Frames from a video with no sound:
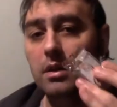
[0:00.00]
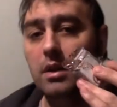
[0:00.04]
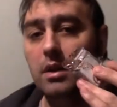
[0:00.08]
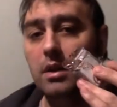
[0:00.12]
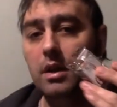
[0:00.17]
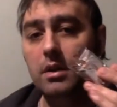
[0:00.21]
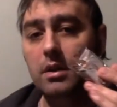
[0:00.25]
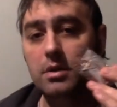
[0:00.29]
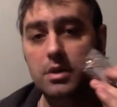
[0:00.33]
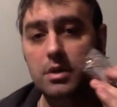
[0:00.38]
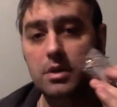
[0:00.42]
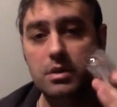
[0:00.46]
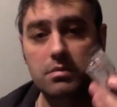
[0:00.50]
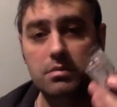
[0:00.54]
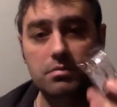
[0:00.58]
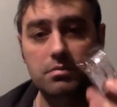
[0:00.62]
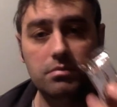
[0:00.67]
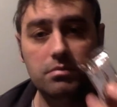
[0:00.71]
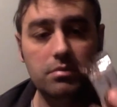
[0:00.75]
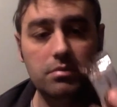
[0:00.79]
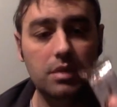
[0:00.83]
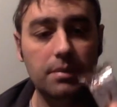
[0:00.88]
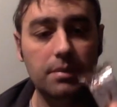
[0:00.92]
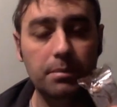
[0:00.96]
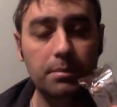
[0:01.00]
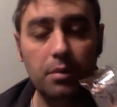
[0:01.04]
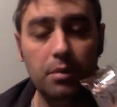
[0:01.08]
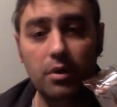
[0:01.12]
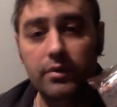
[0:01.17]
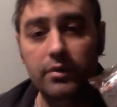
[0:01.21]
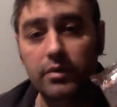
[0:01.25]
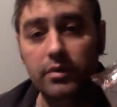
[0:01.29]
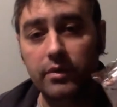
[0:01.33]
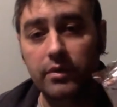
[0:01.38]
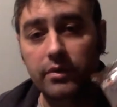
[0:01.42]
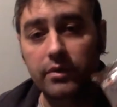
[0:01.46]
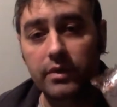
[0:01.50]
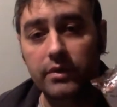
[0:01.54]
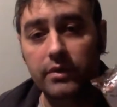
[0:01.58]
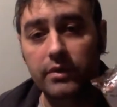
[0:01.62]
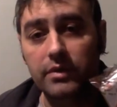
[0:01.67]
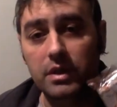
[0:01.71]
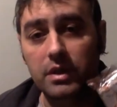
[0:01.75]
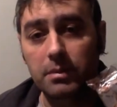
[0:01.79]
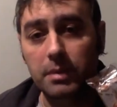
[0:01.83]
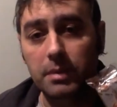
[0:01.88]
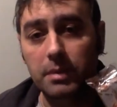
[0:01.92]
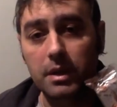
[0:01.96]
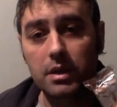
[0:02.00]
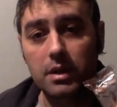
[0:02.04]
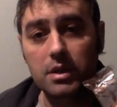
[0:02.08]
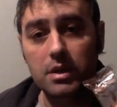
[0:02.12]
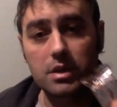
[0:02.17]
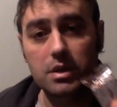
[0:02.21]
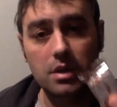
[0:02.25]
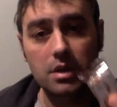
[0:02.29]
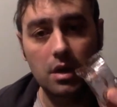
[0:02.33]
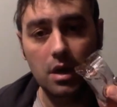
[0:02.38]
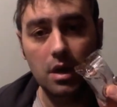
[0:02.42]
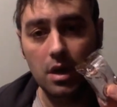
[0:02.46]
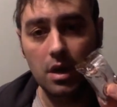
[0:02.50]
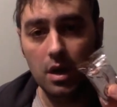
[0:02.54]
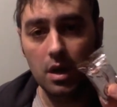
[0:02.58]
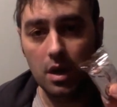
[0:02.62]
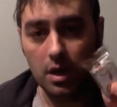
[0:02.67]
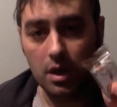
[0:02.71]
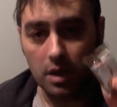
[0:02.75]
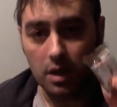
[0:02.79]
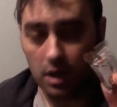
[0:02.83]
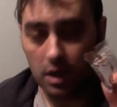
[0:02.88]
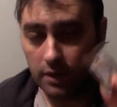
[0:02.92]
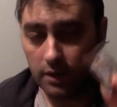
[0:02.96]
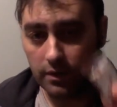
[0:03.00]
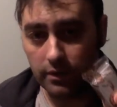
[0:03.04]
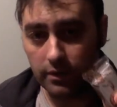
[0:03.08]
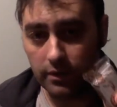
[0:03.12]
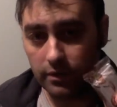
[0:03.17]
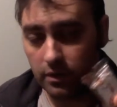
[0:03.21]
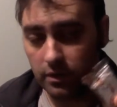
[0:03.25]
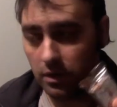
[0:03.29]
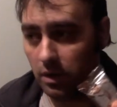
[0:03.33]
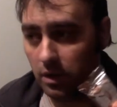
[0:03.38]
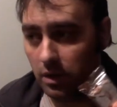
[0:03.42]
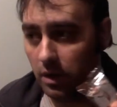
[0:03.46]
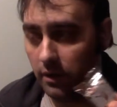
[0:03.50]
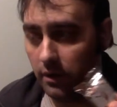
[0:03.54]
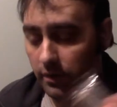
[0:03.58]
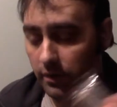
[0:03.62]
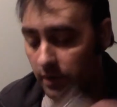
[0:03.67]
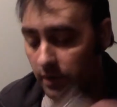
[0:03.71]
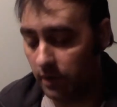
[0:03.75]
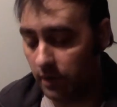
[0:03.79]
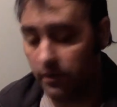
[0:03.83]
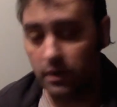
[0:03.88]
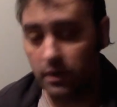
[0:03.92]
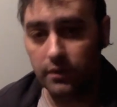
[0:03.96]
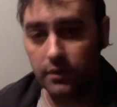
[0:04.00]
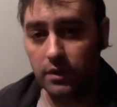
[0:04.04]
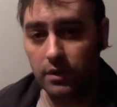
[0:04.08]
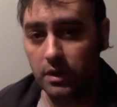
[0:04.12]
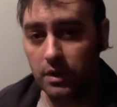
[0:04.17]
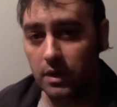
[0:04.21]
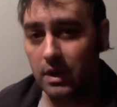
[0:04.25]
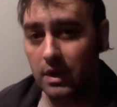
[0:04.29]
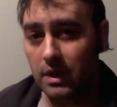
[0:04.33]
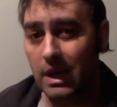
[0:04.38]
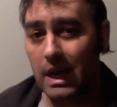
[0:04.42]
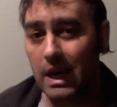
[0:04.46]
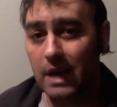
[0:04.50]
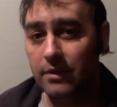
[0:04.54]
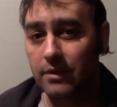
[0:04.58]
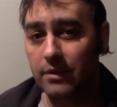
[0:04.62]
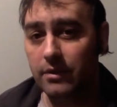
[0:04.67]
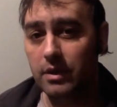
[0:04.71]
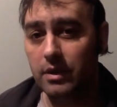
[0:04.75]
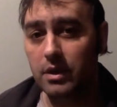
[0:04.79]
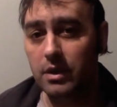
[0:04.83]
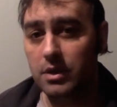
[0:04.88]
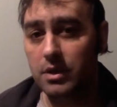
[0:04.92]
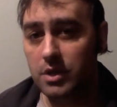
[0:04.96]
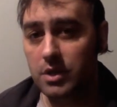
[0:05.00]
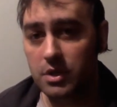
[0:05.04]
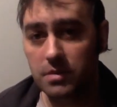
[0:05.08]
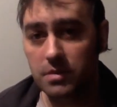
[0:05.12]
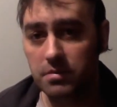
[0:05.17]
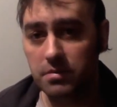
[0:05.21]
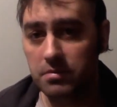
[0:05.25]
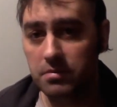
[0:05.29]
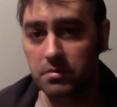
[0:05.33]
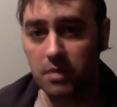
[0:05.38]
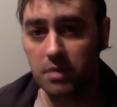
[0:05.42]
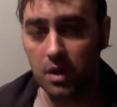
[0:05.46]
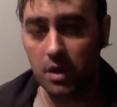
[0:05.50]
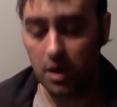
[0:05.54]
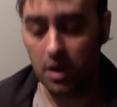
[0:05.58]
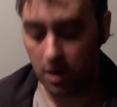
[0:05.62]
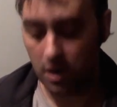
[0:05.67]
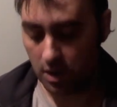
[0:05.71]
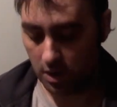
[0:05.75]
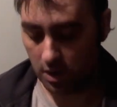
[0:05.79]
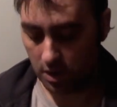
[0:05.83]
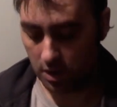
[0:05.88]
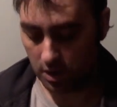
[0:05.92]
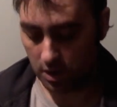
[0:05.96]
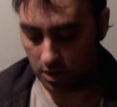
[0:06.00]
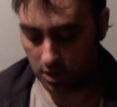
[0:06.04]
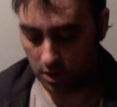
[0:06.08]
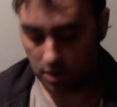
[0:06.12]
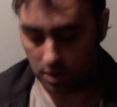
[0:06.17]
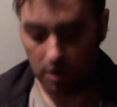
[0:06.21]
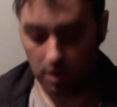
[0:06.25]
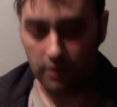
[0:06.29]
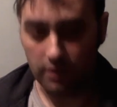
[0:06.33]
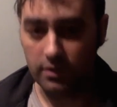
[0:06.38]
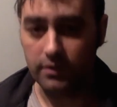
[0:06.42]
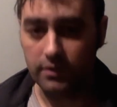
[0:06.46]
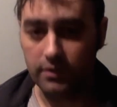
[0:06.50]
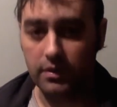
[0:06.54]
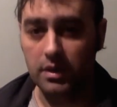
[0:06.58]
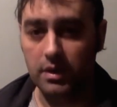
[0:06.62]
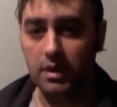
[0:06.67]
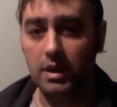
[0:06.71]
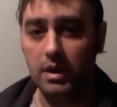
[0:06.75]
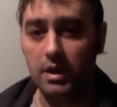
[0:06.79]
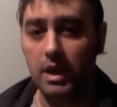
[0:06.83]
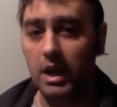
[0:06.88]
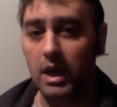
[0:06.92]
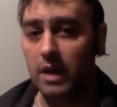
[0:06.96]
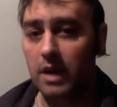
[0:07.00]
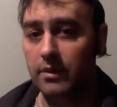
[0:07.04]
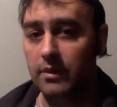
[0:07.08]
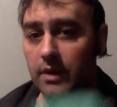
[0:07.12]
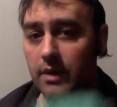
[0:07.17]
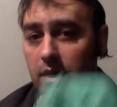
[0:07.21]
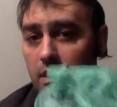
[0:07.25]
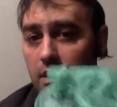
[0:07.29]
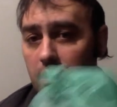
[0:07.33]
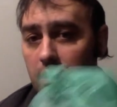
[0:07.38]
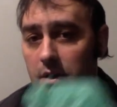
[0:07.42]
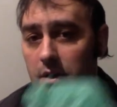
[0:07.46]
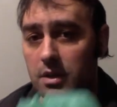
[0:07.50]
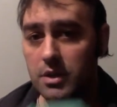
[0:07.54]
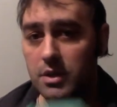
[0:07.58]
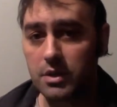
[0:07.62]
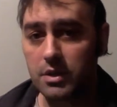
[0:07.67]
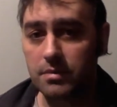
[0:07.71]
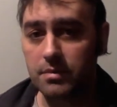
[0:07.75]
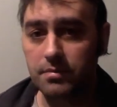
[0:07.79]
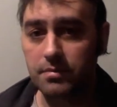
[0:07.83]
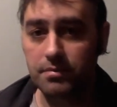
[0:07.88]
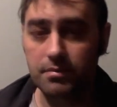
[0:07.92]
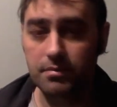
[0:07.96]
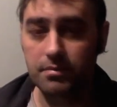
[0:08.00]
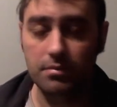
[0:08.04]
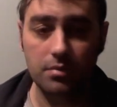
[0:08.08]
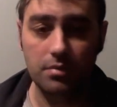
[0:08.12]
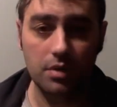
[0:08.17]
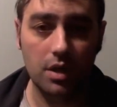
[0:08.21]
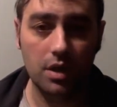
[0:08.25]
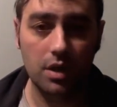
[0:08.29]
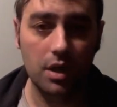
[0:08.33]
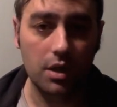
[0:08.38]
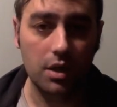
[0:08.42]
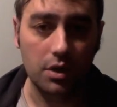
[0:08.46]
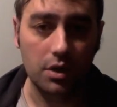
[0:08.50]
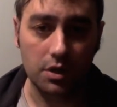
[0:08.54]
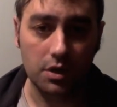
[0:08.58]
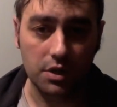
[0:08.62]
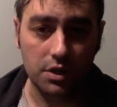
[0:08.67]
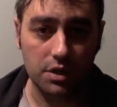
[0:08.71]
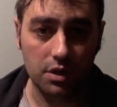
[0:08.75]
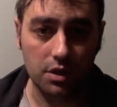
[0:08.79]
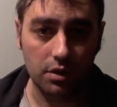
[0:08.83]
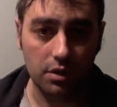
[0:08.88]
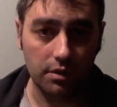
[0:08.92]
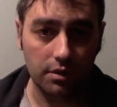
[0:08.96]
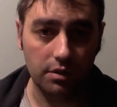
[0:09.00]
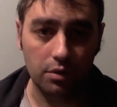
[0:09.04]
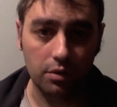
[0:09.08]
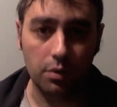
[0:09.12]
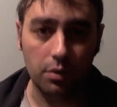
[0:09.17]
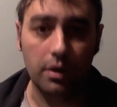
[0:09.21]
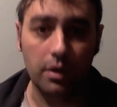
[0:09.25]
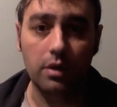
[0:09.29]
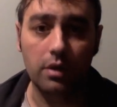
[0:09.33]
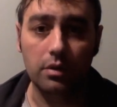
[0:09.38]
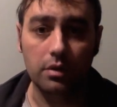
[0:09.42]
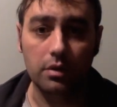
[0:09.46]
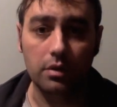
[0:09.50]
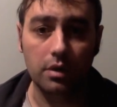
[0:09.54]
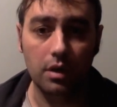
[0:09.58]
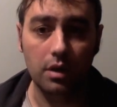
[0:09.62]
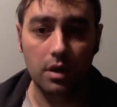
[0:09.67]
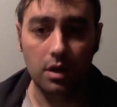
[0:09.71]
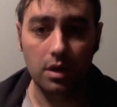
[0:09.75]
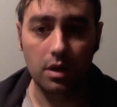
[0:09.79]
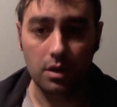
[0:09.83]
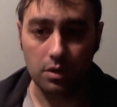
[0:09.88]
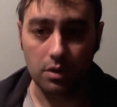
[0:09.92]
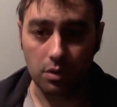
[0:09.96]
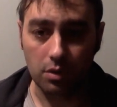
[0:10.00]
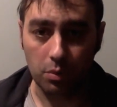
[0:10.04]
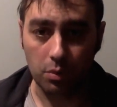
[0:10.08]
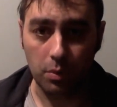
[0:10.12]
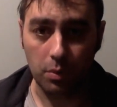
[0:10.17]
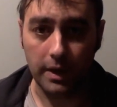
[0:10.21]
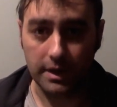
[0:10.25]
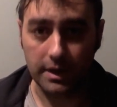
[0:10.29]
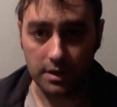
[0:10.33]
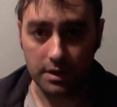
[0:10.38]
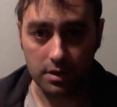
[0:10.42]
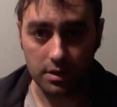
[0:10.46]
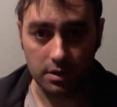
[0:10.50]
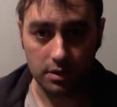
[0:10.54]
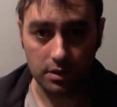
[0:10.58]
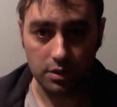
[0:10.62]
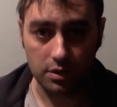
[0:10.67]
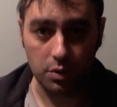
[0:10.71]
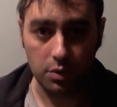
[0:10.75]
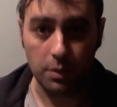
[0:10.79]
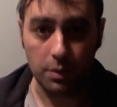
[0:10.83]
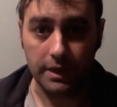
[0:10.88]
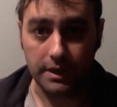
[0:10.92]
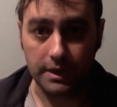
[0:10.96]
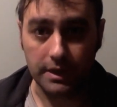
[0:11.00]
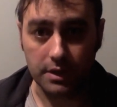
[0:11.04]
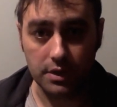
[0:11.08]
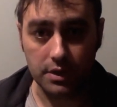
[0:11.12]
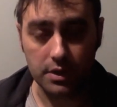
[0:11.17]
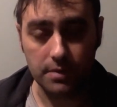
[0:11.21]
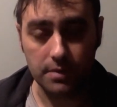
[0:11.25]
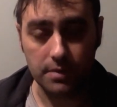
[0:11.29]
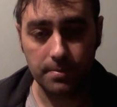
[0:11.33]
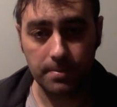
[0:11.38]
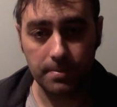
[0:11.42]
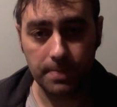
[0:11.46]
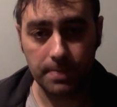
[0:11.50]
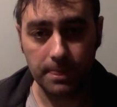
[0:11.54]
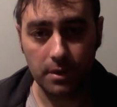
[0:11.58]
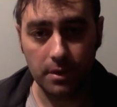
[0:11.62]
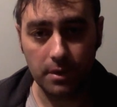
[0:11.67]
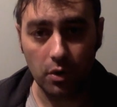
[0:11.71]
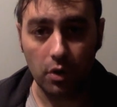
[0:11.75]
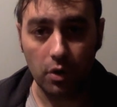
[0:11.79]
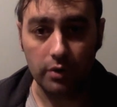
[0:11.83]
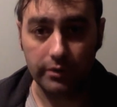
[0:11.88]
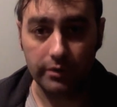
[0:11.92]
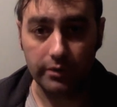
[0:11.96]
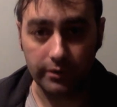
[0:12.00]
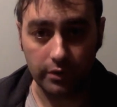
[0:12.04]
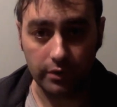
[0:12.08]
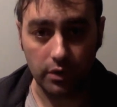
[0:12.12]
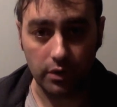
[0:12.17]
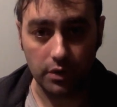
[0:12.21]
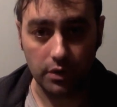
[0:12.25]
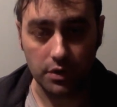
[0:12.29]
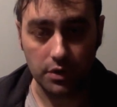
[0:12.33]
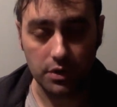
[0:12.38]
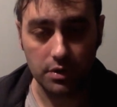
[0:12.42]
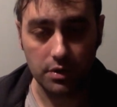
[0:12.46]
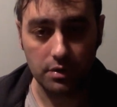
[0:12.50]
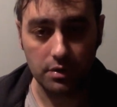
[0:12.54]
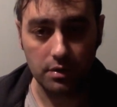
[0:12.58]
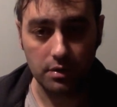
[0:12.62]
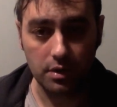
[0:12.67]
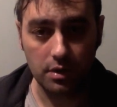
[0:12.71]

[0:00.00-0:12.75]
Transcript: lighters that burn for 15 minutes, even if you didn't have these, even if you didn't have any of this, you can still throw on your wet twigs on first,